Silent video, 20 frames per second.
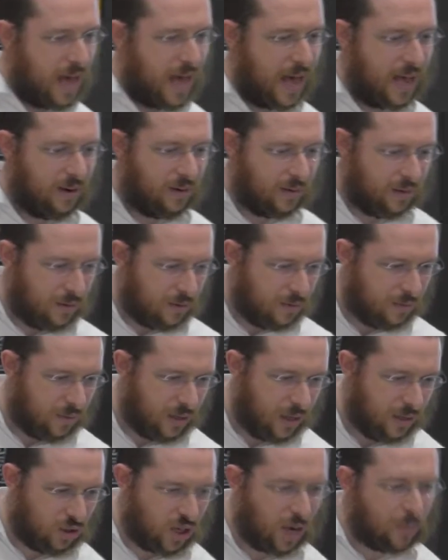And
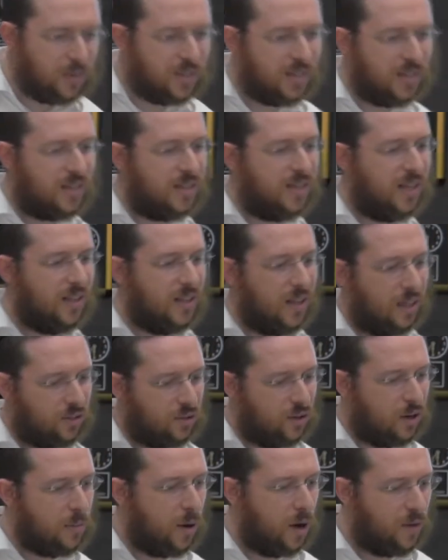in chapter 16, the
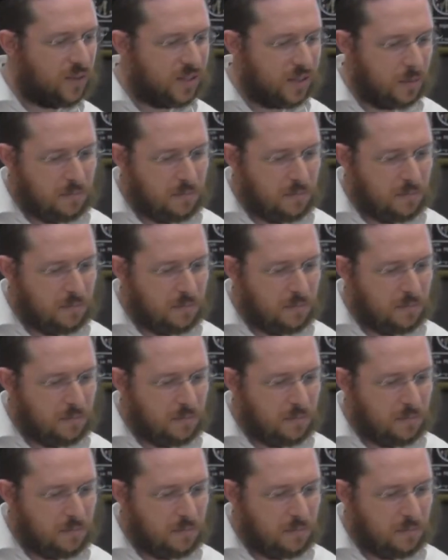Alter Rebbe offers a